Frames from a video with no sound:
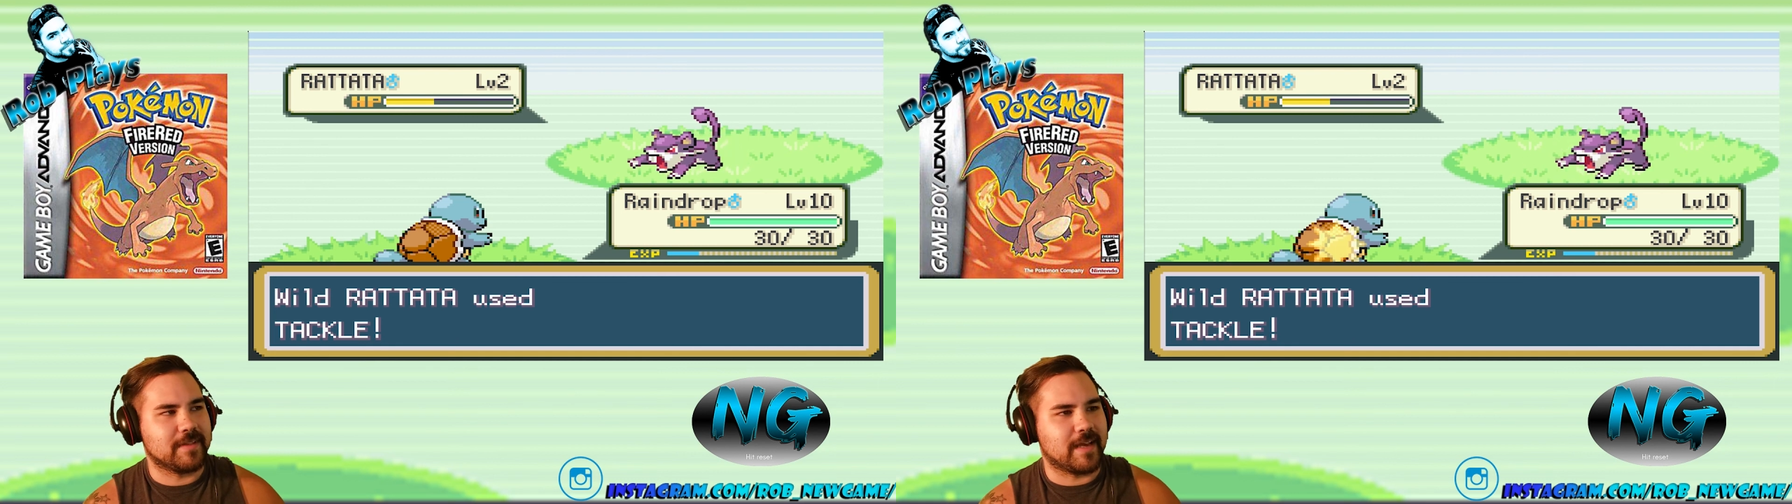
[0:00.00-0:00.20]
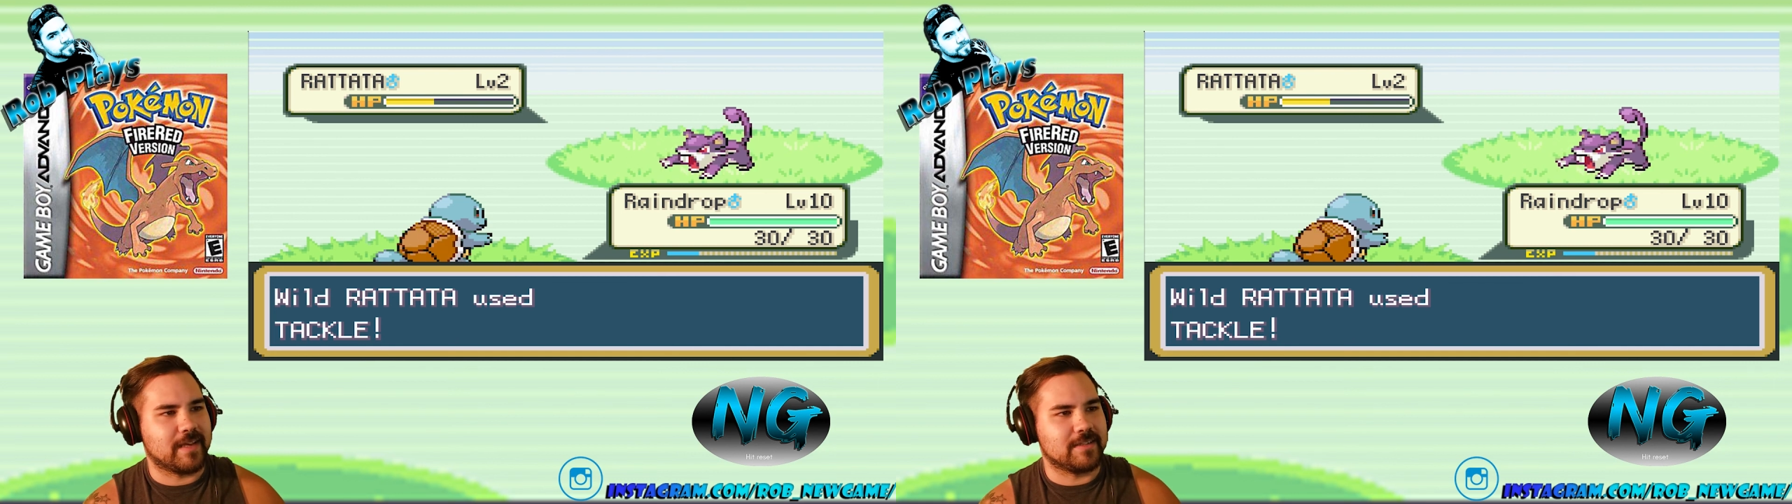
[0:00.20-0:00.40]

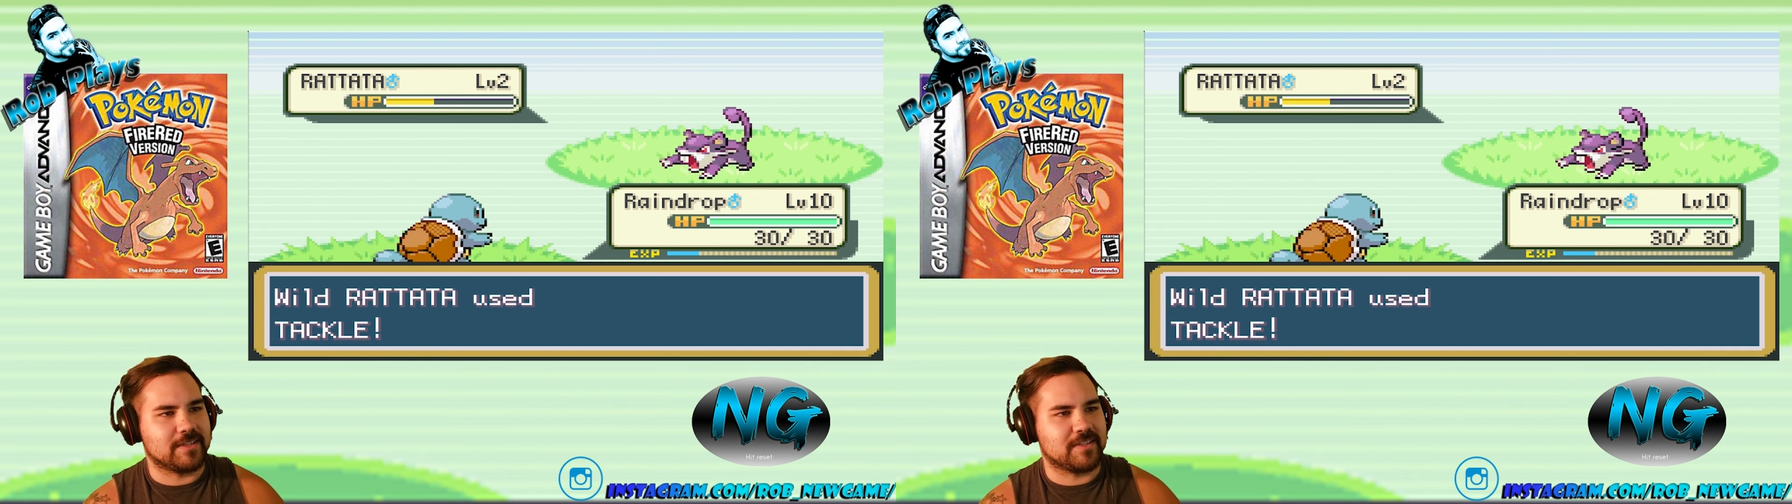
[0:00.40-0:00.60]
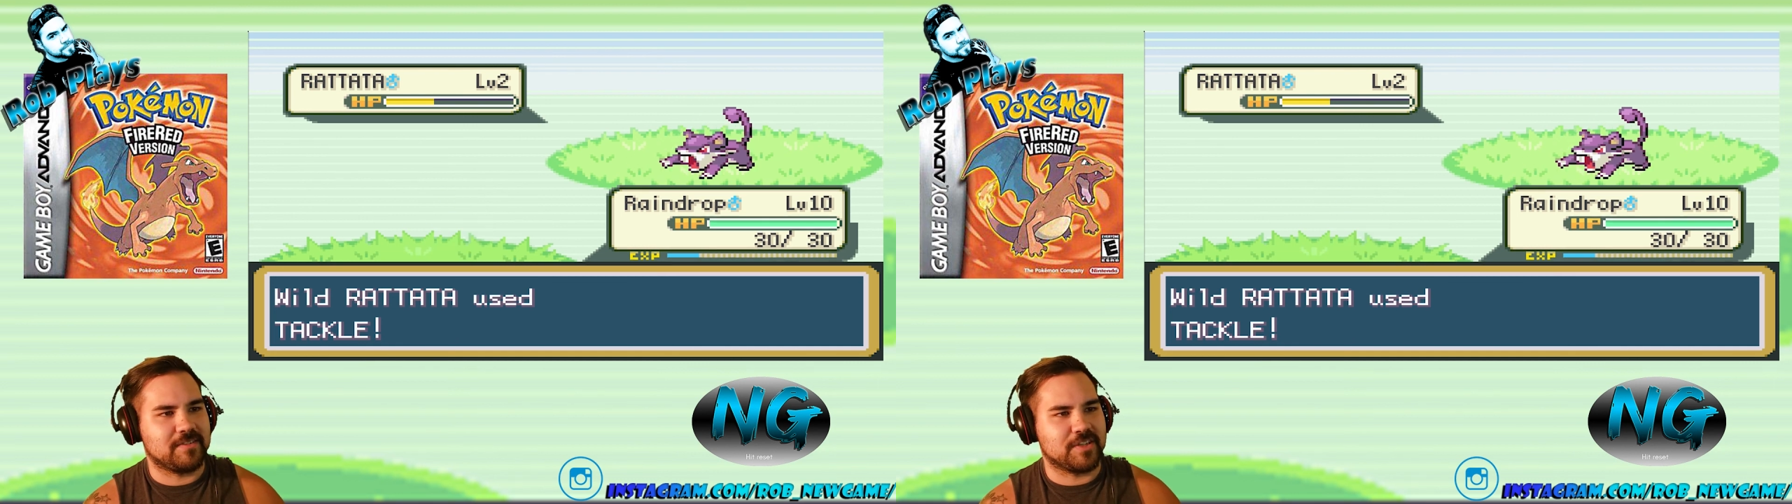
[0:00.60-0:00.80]
that
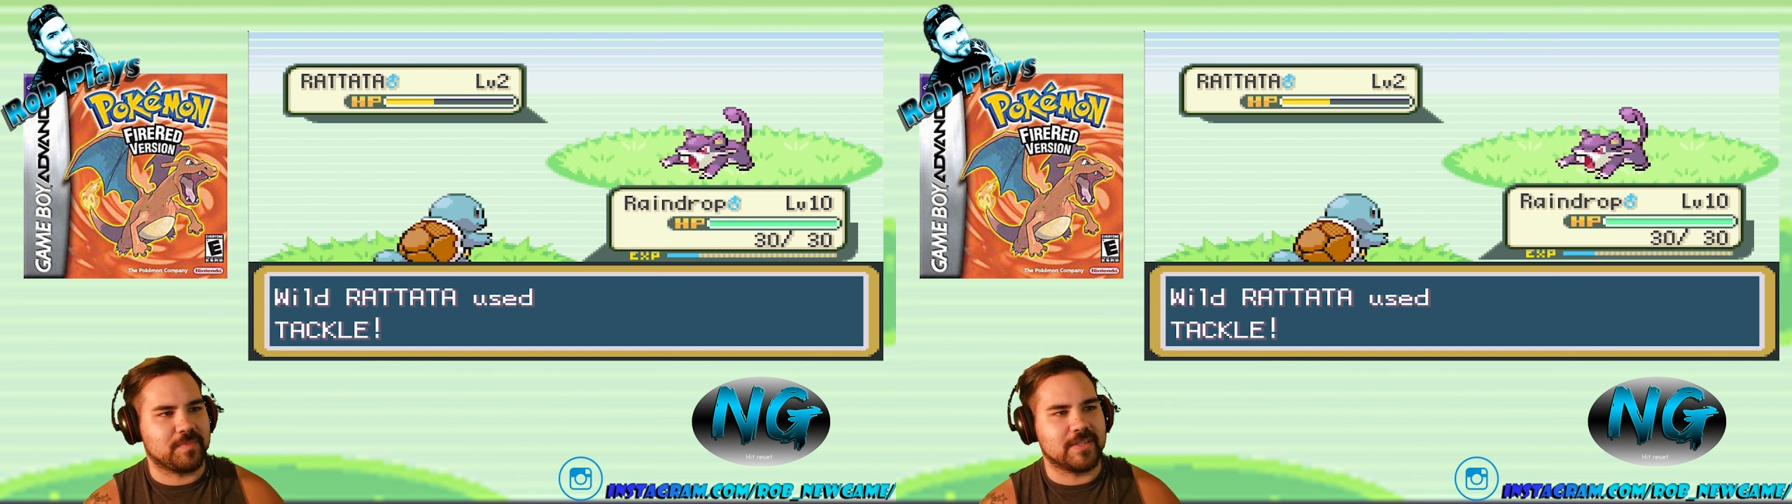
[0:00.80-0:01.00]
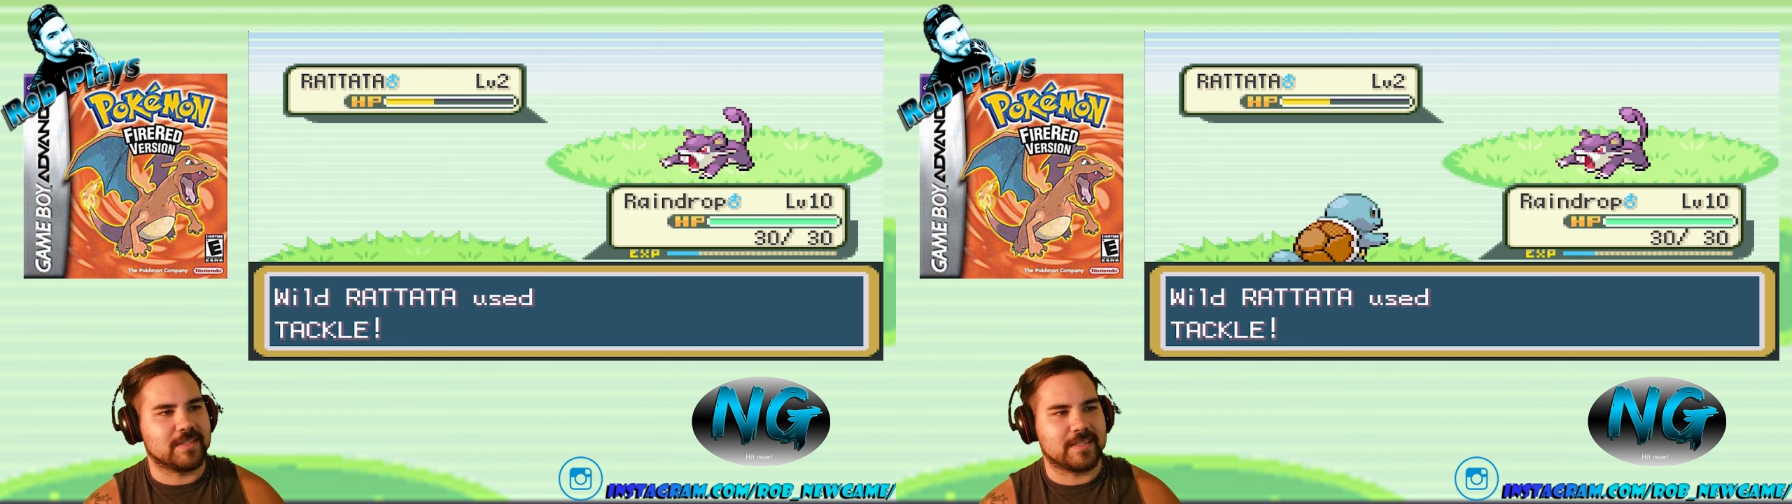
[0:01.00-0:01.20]
just just
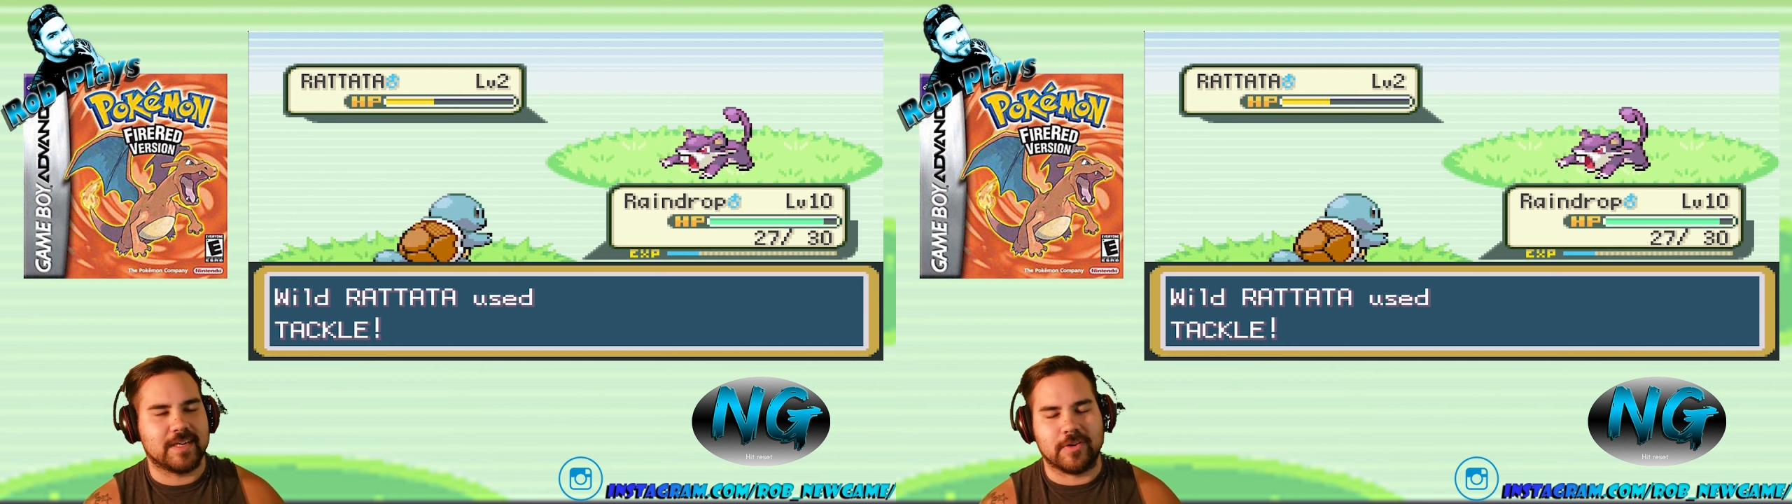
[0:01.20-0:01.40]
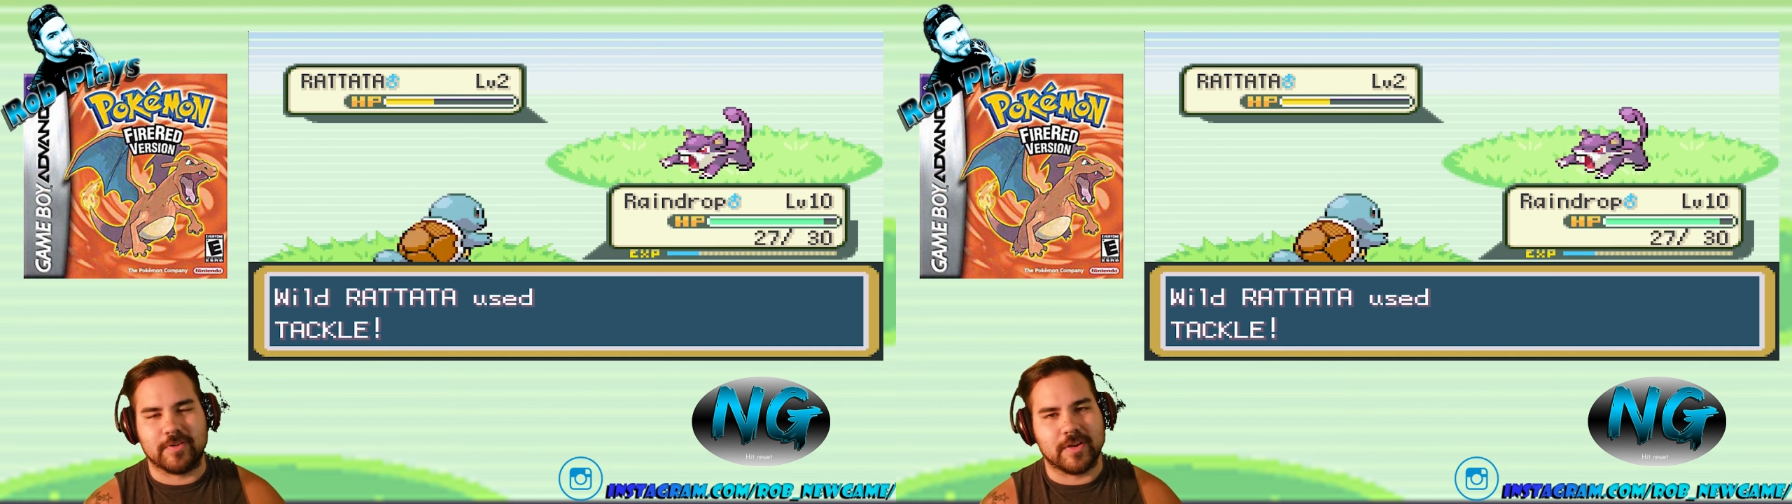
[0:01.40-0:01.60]
because it's
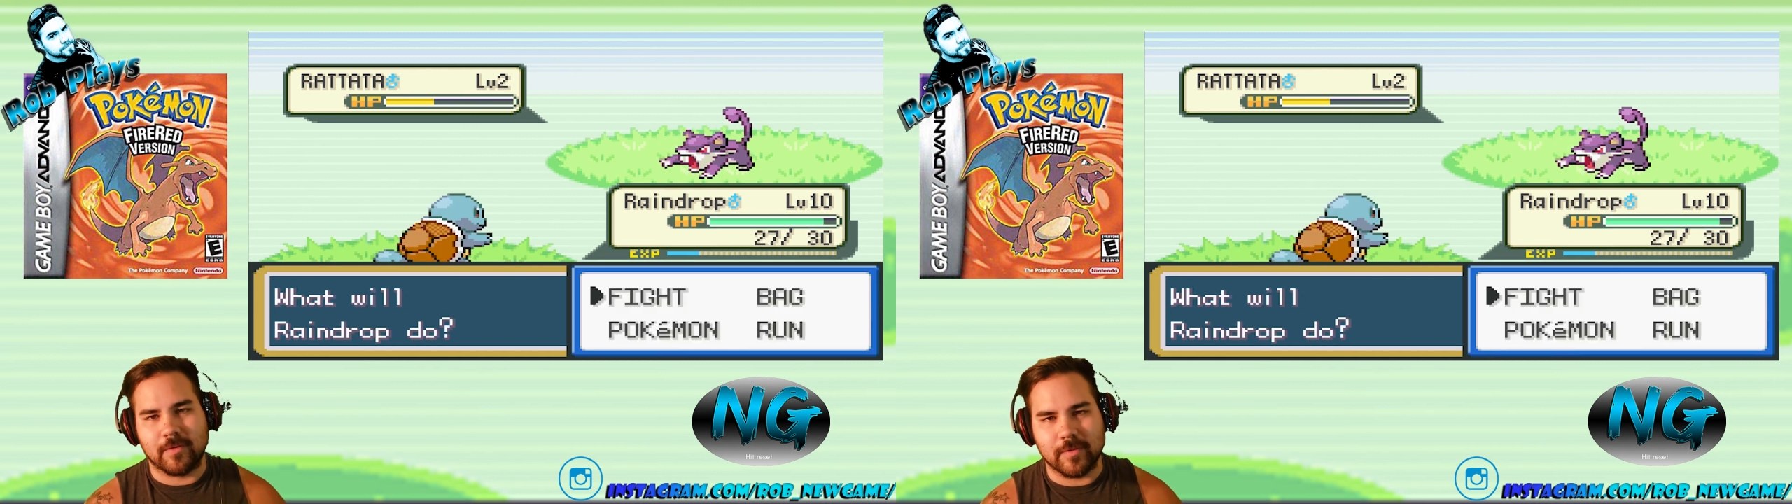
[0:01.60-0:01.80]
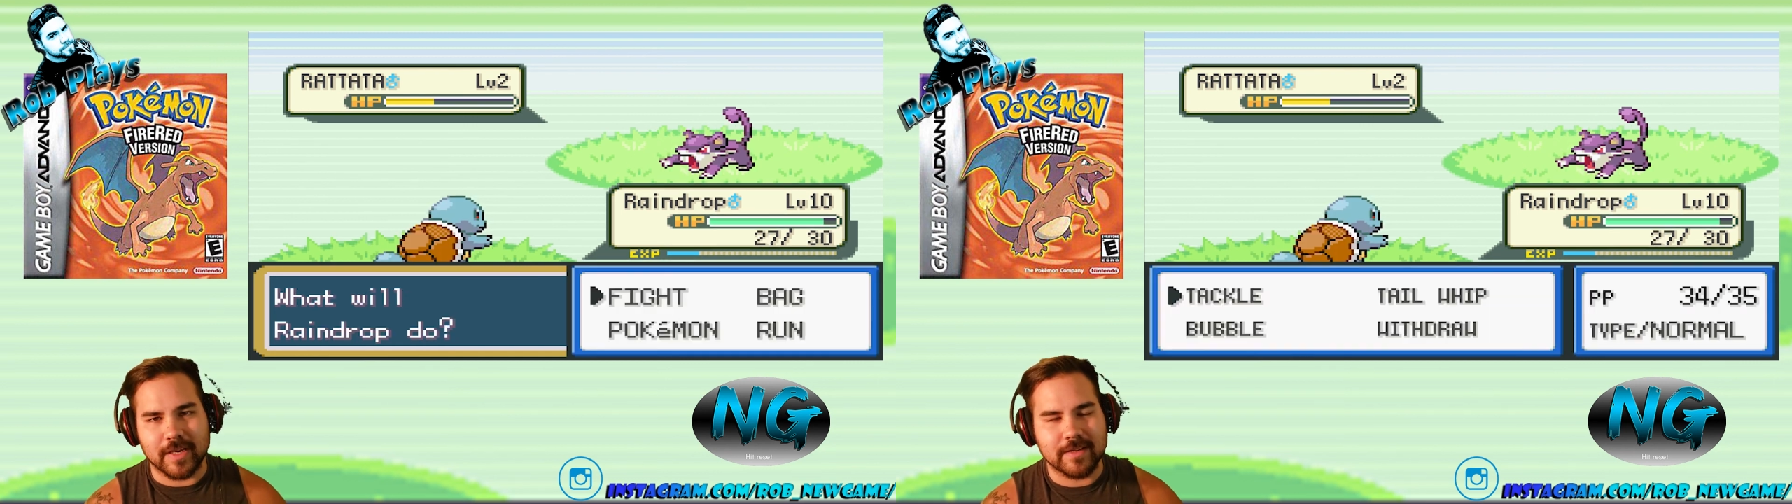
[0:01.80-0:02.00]
not going
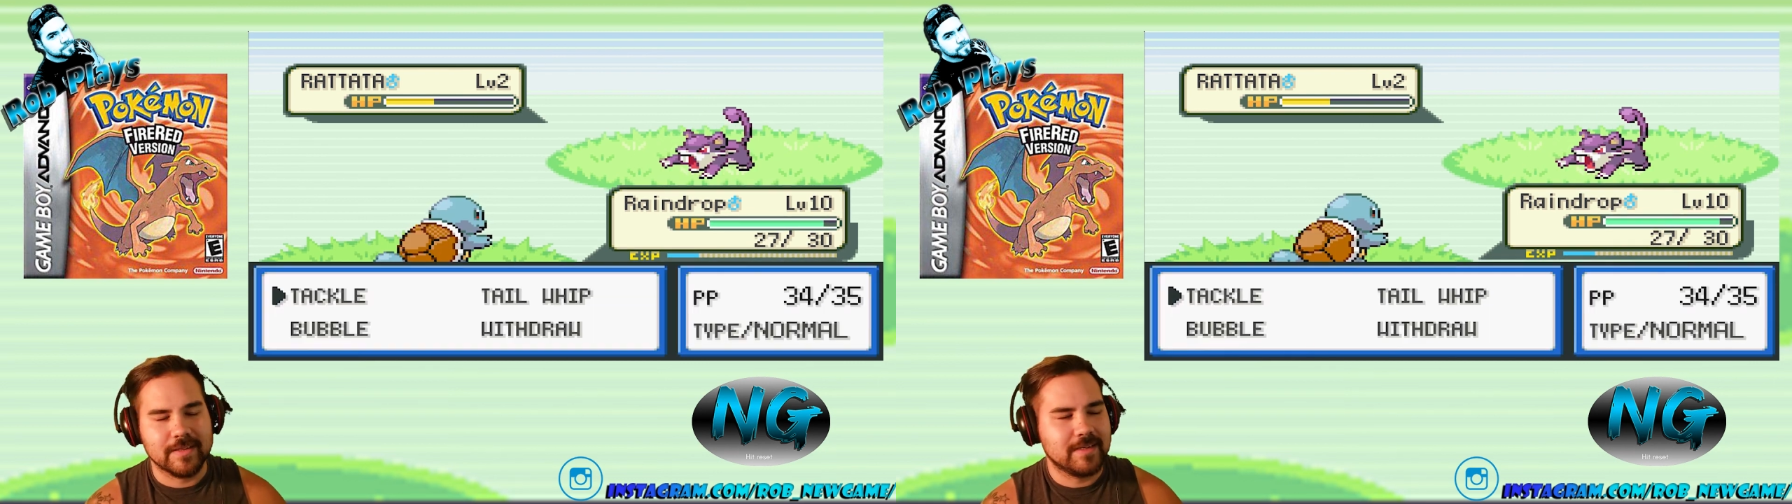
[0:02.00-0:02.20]
your way.